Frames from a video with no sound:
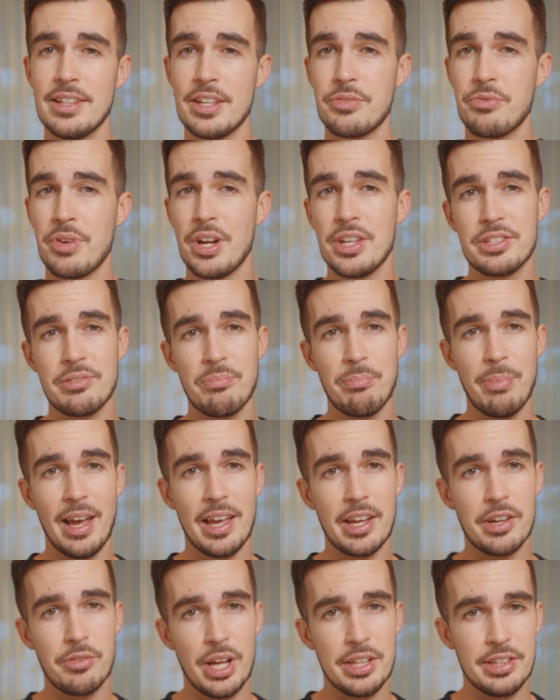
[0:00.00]
this risk
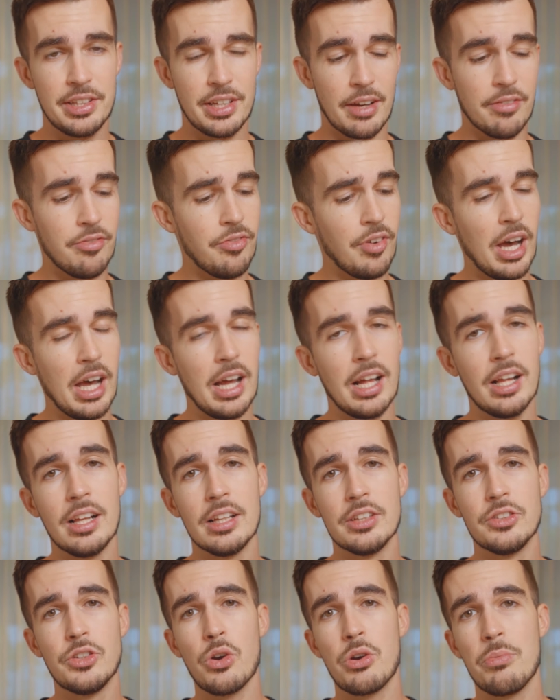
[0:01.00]
by creating a file
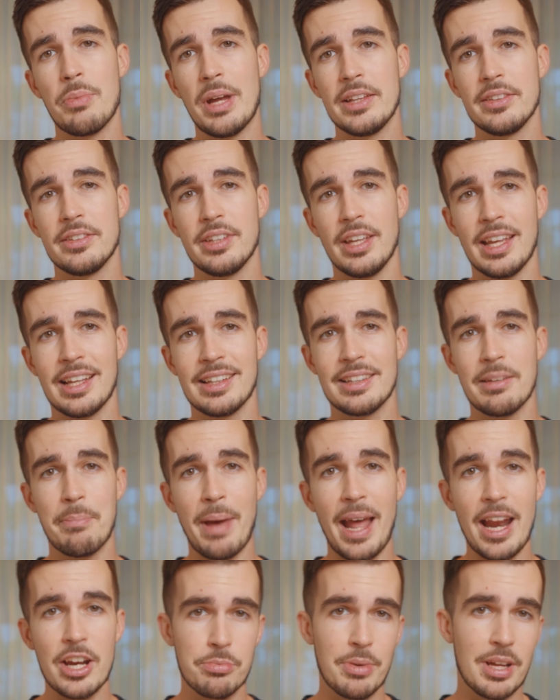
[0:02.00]
documenting the
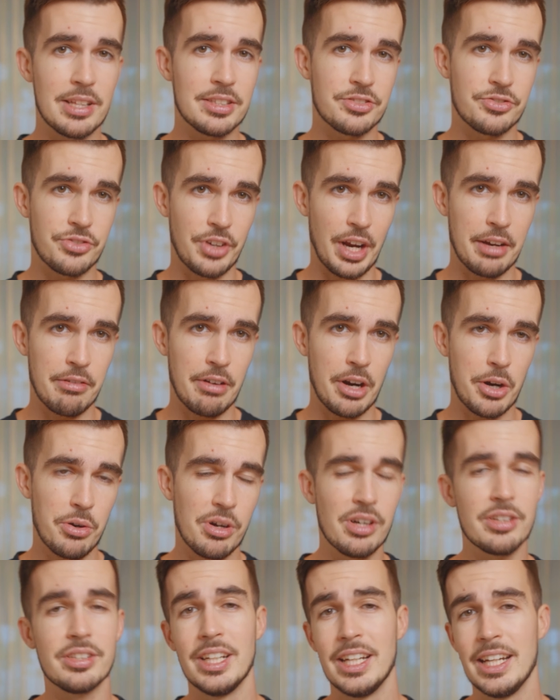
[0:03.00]
management's track
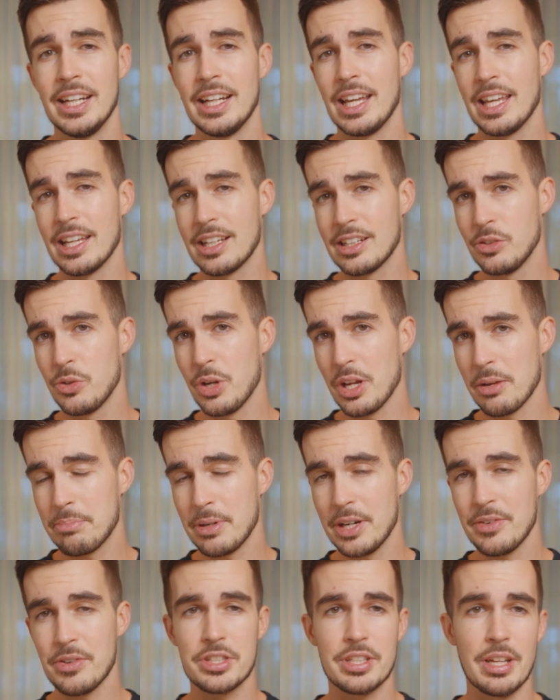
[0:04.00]
record, including
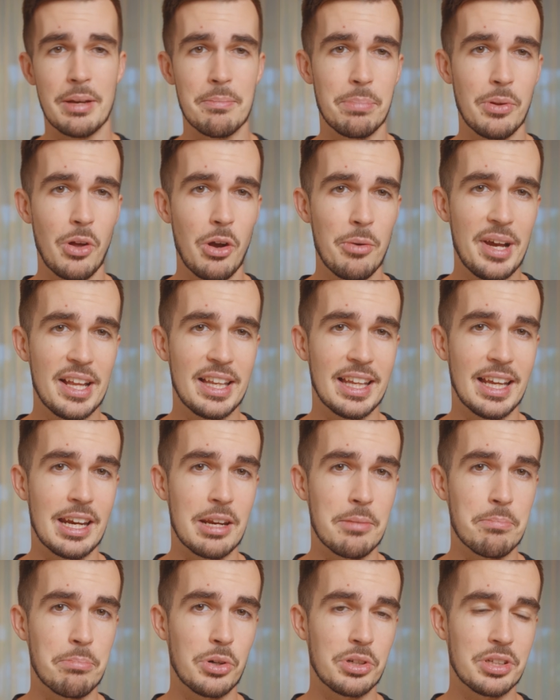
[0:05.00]
previous employment and
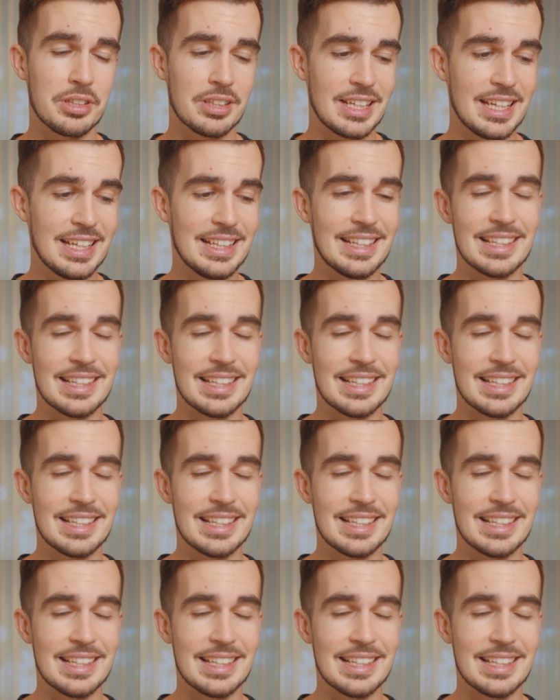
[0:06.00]
important key